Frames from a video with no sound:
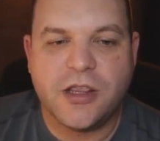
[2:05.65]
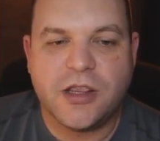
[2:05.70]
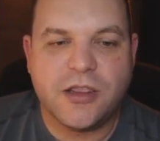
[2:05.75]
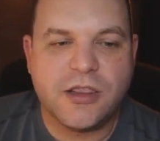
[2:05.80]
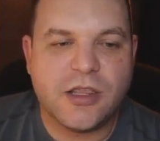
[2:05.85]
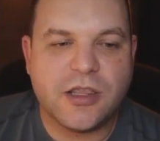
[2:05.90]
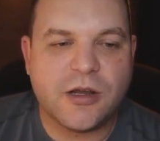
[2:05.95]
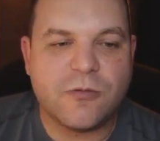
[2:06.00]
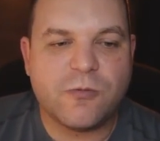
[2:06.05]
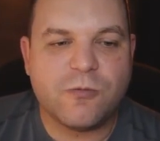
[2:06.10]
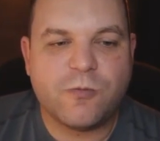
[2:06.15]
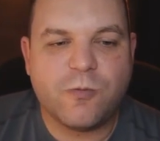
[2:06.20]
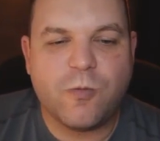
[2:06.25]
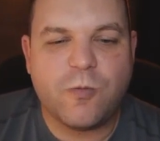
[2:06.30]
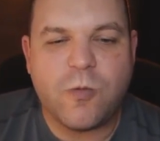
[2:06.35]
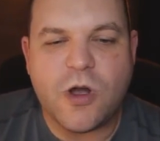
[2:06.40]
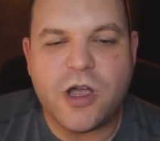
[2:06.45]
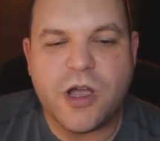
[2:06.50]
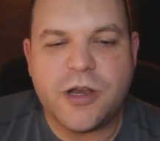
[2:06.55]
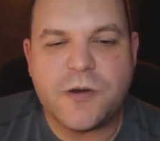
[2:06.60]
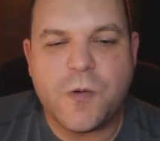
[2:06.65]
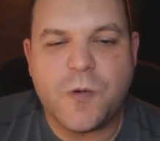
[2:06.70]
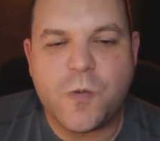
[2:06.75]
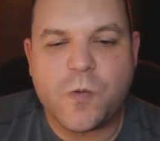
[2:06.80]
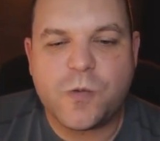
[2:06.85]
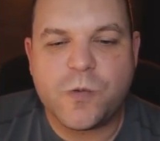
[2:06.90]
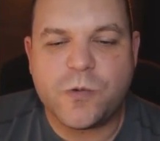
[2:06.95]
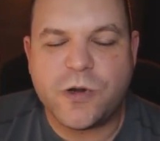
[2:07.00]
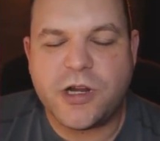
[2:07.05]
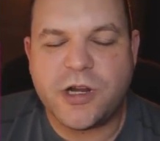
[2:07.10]
the
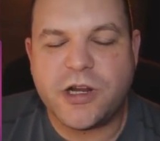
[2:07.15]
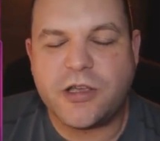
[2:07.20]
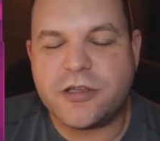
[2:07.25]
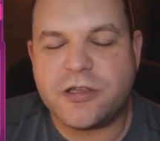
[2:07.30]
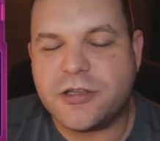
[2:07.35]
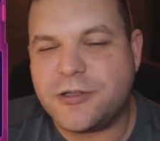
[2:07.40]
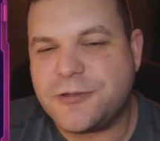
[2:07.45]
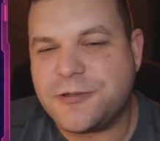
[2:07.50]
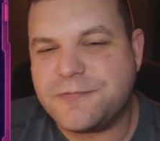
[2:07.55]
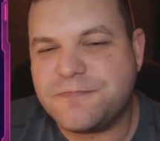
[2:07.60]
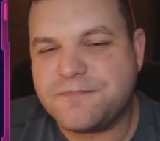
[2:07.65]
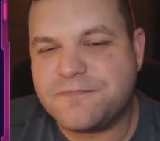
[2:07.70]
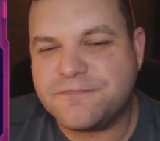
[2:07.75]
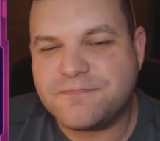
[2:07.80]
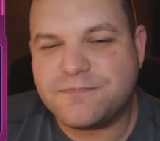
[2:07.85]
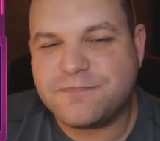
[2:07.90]
one real